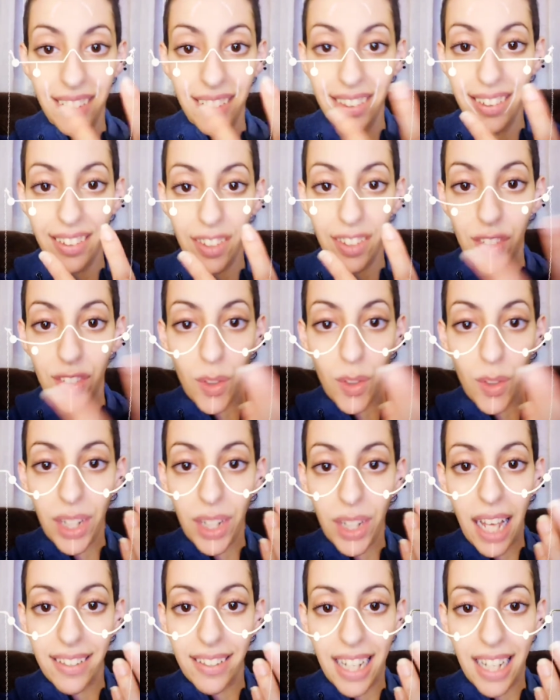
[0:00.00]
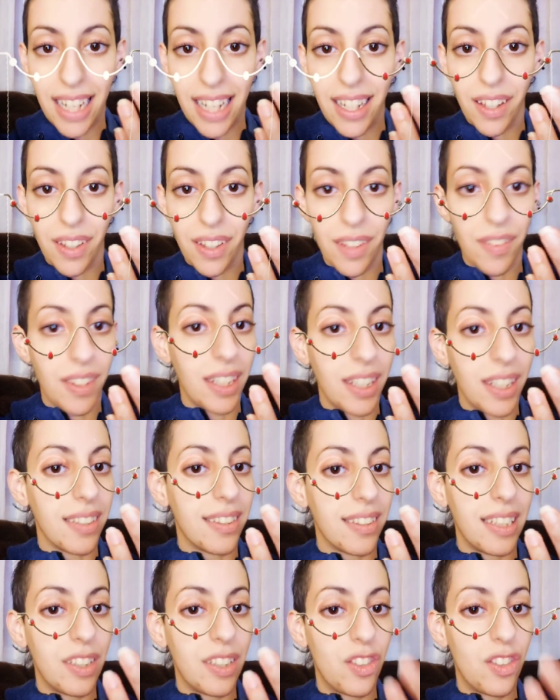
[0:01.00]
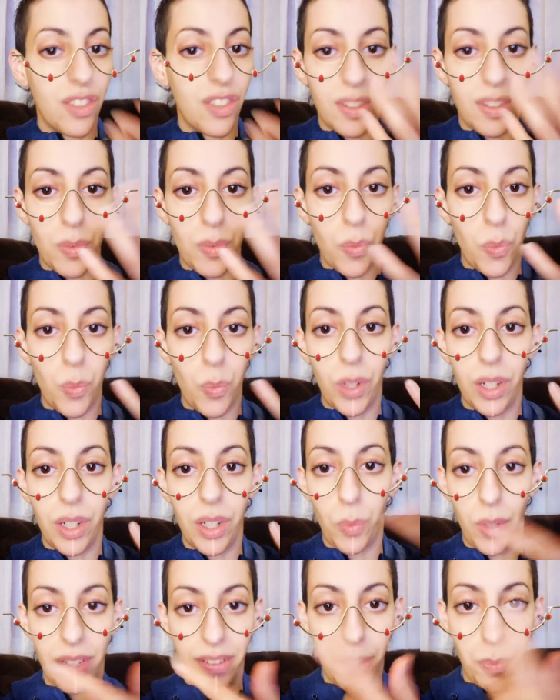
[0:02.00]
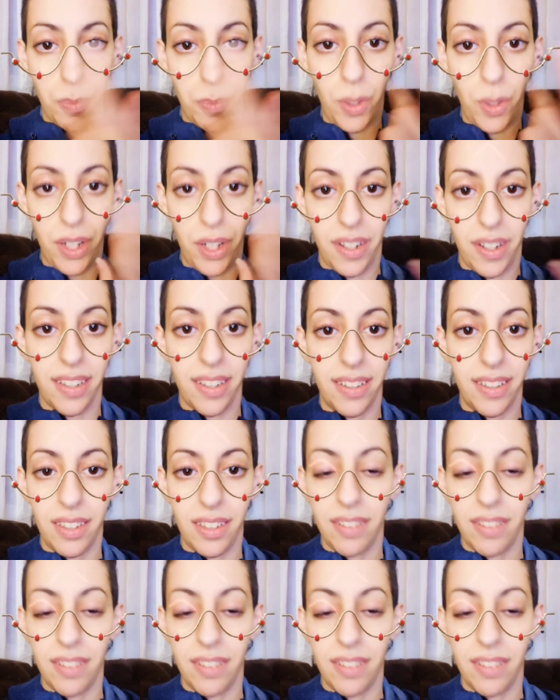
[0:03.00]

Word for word: There's no glass in any of these. It's just, what is the point of this?